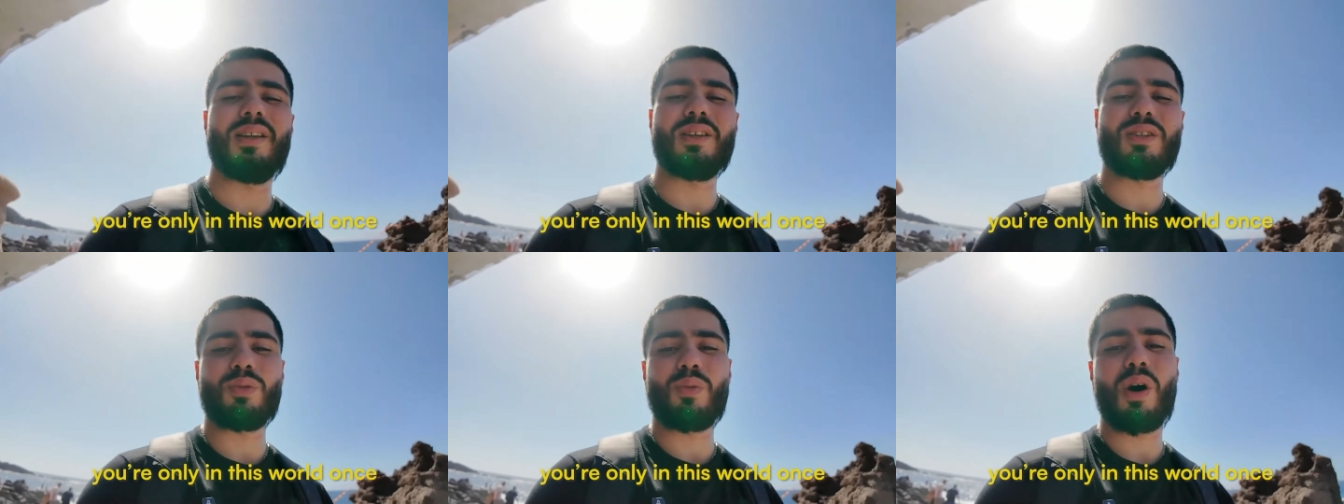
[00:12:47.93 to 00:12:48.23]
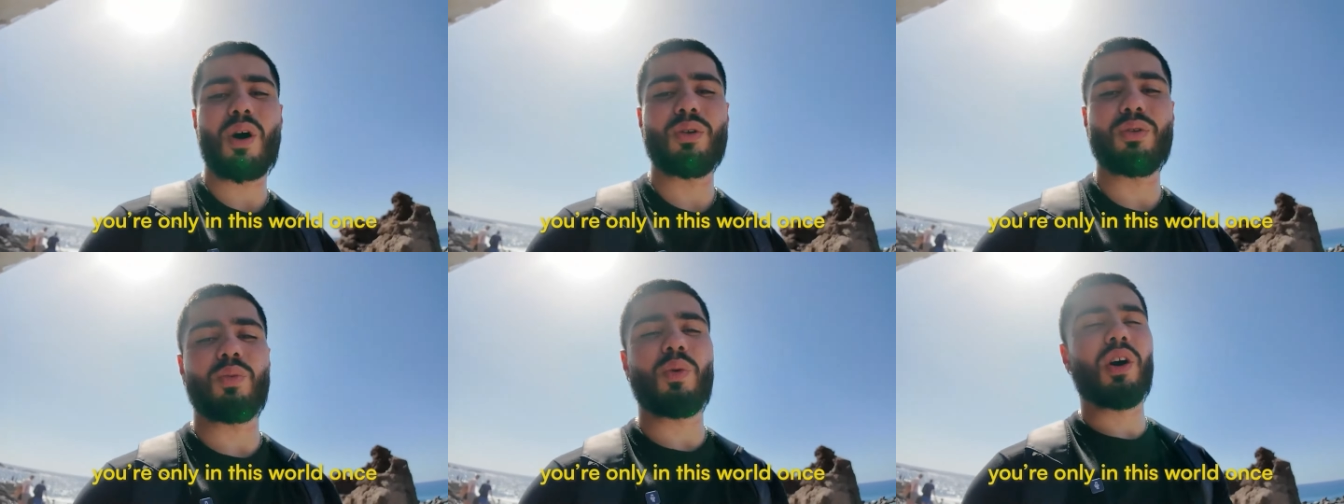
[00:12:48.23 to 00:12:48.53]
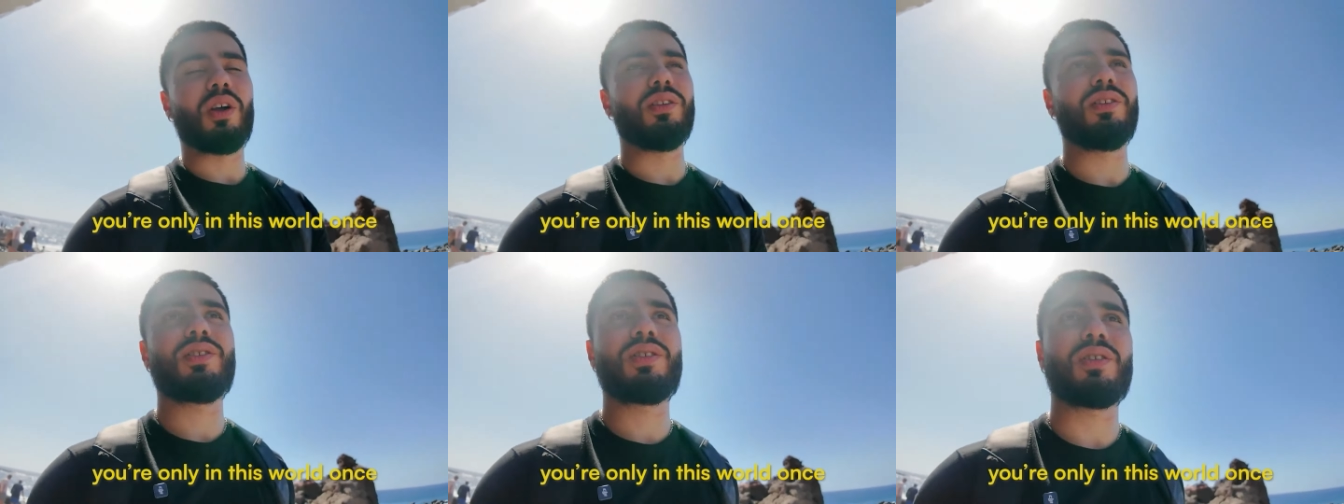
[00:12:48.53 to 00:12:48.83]
in this world
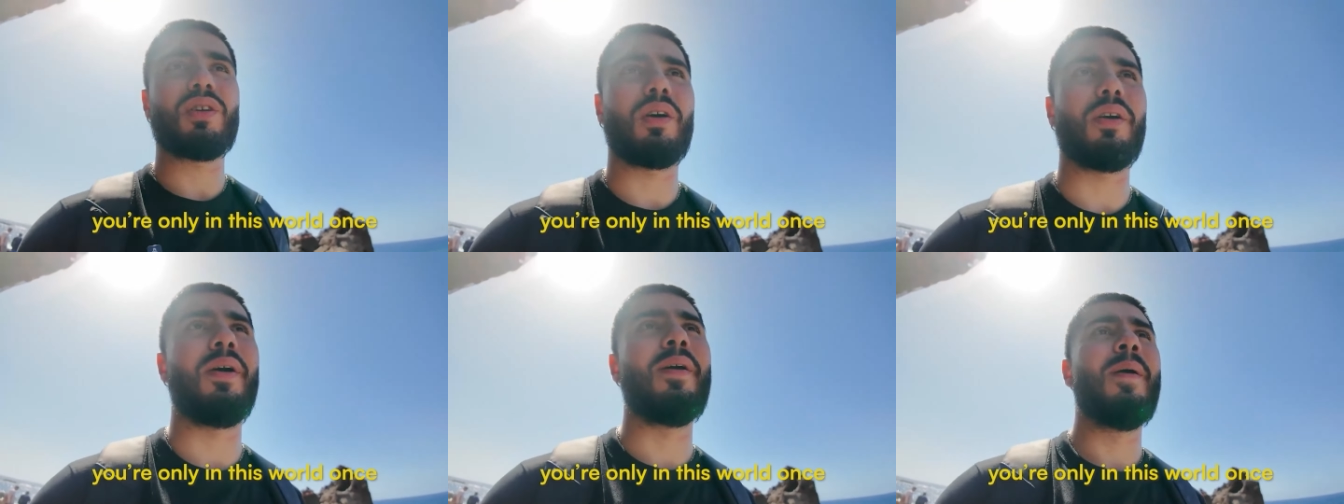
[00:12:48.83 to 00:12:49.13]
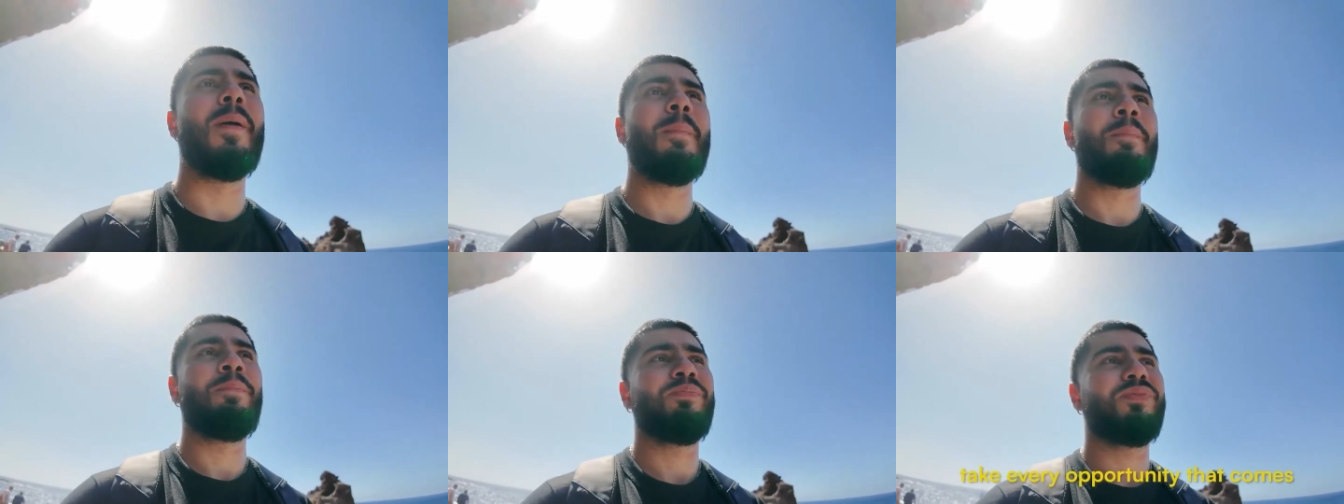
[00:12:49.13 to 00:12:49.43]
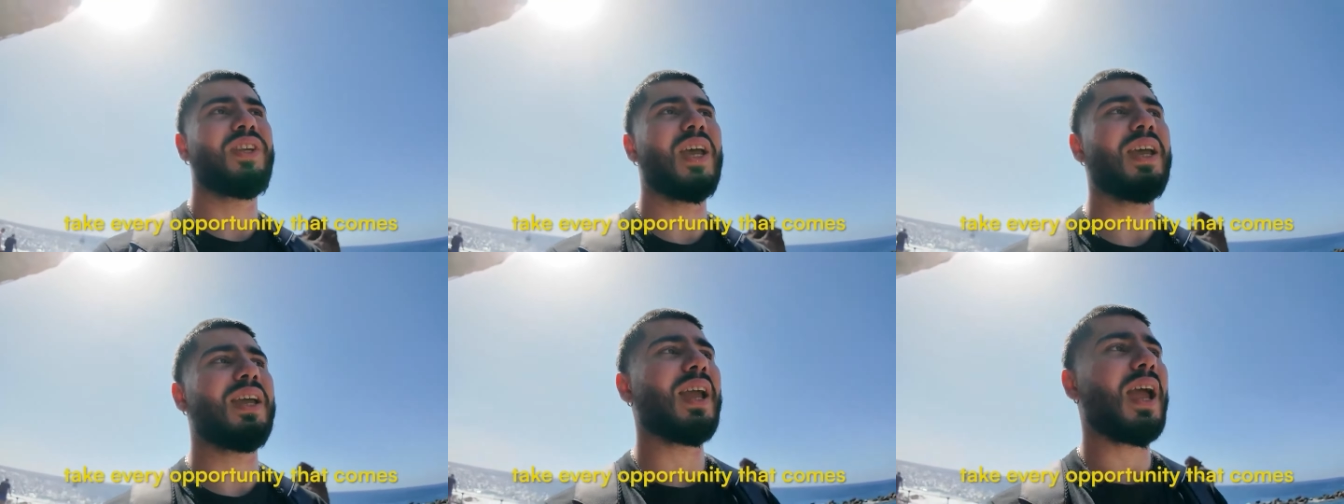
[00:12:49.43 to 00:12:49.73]
once. So
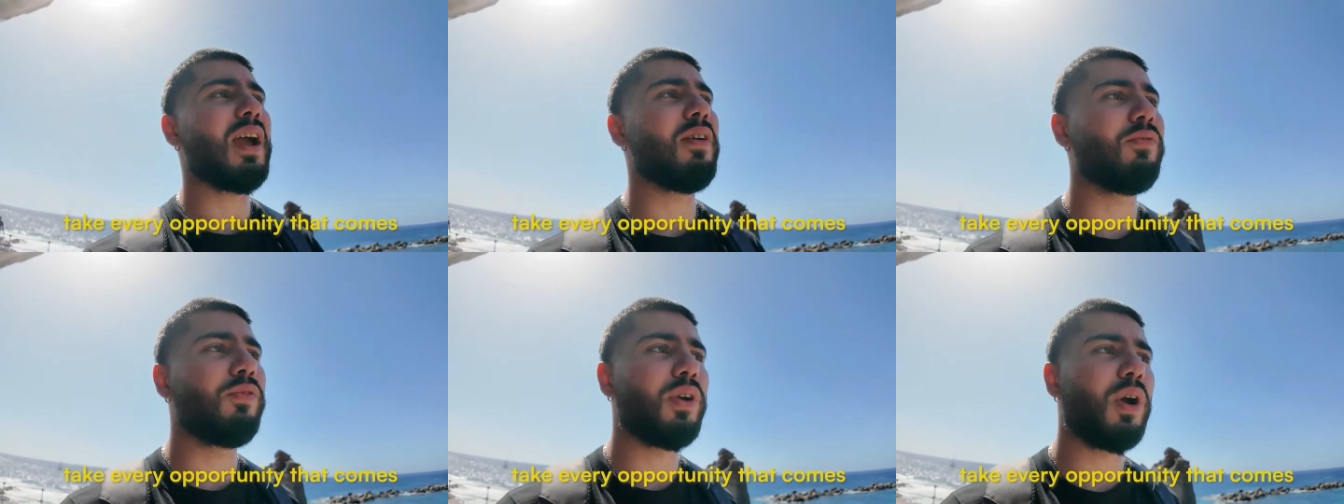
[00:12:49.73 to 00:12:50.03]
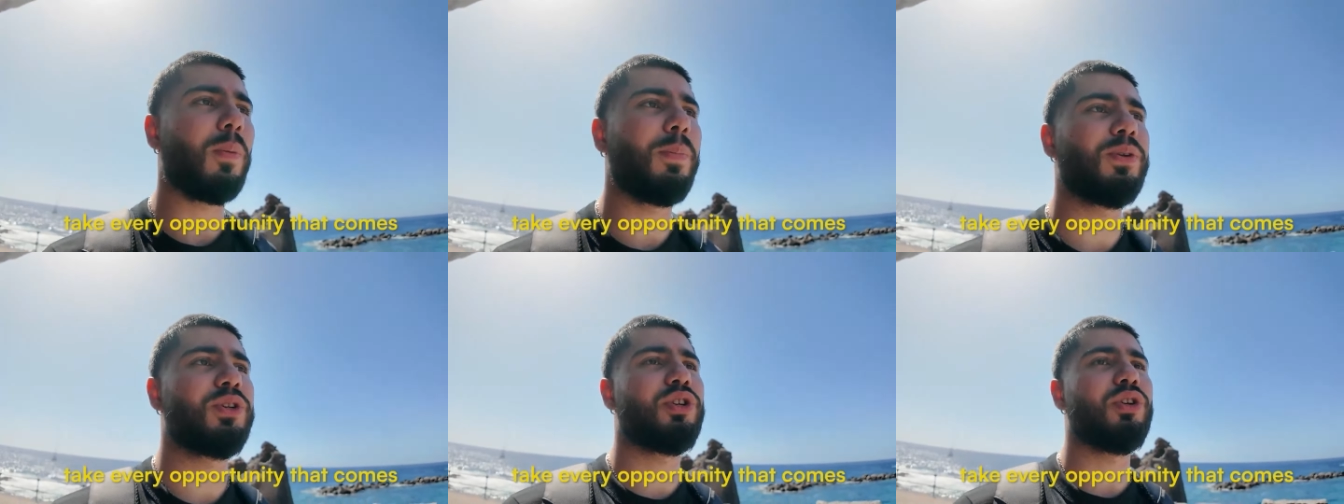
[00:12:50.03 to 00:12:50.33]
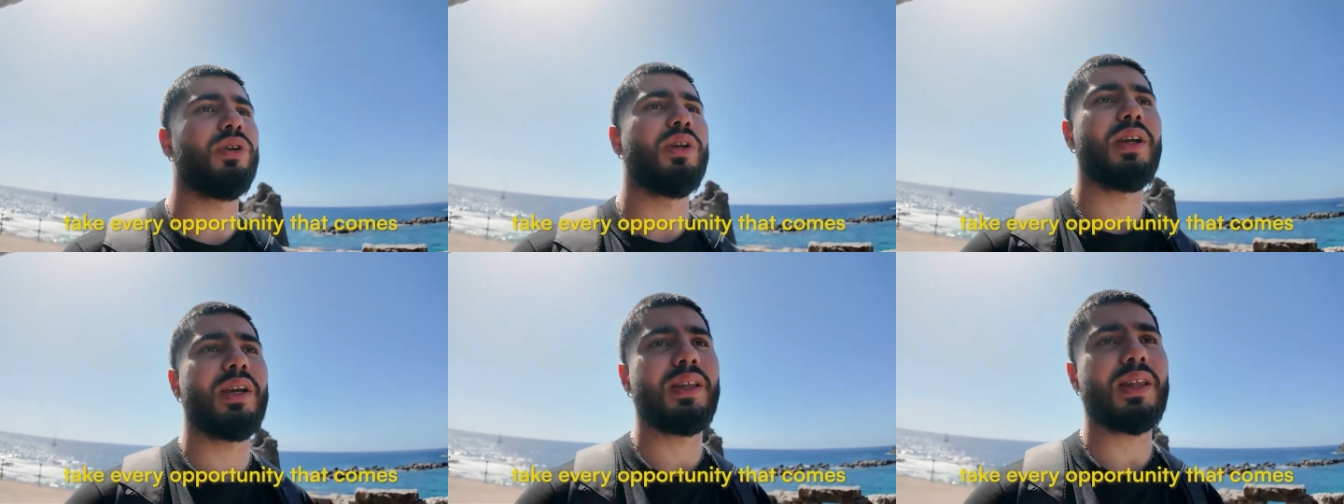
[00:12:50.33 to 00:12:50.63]
take every
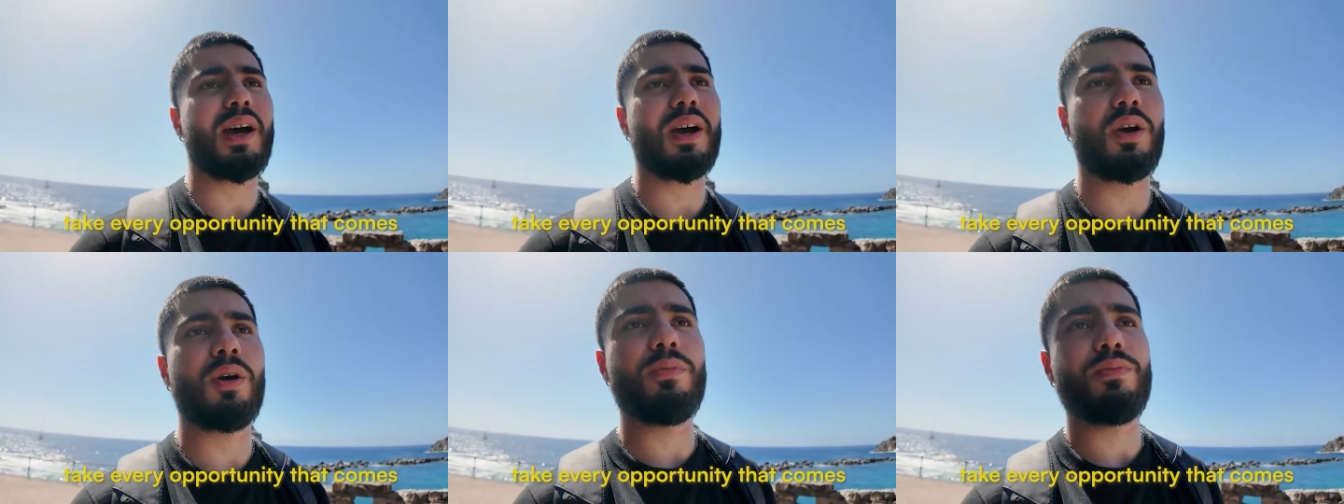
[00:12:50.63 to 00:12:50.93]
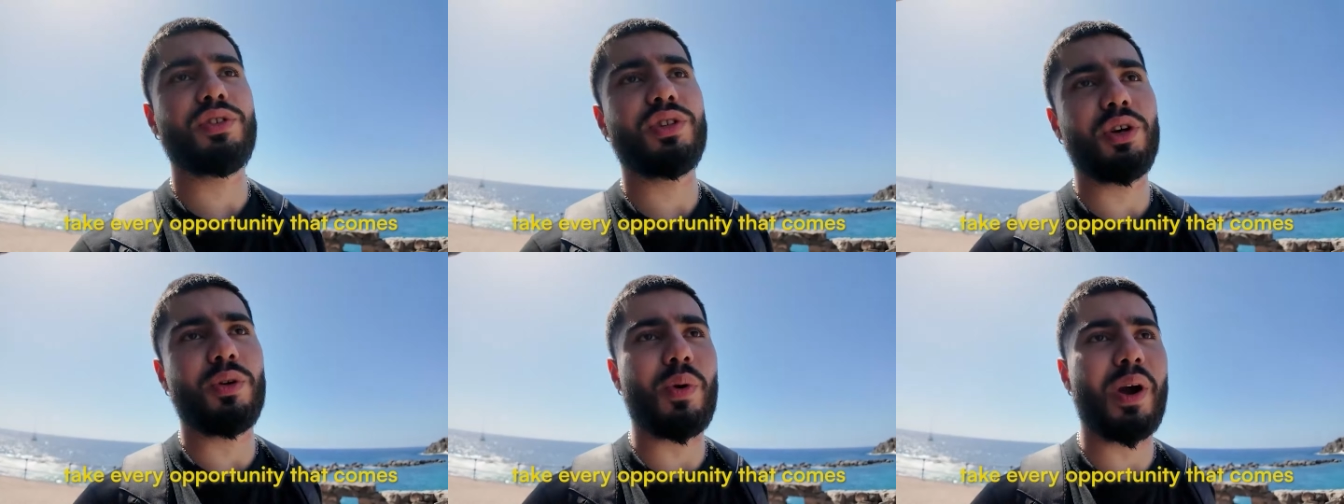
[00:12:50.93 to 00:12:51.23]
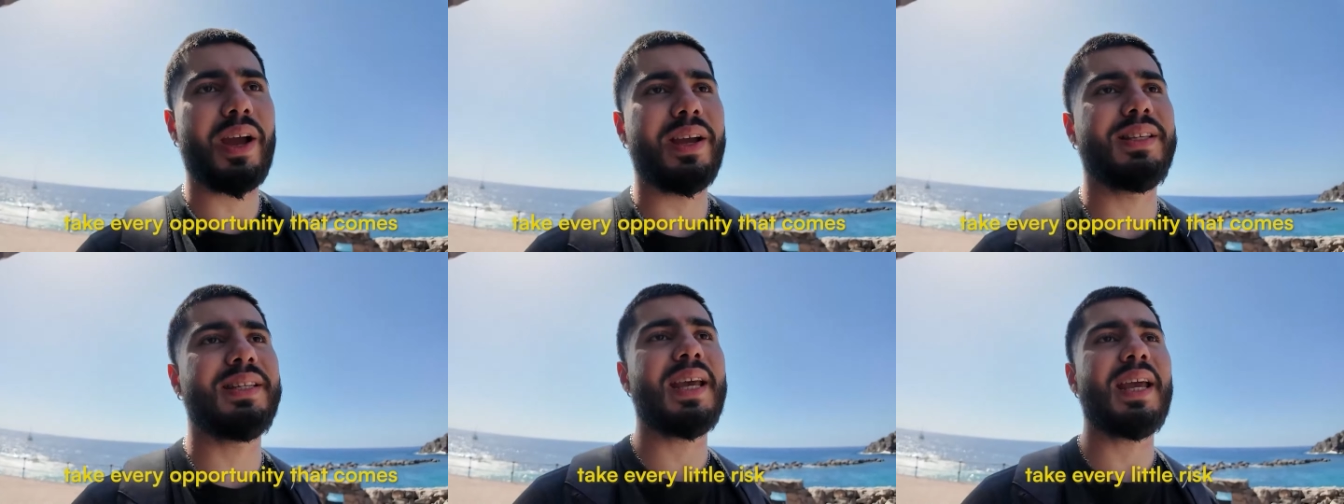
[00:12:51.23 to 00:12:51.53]
opportunity that comes your way.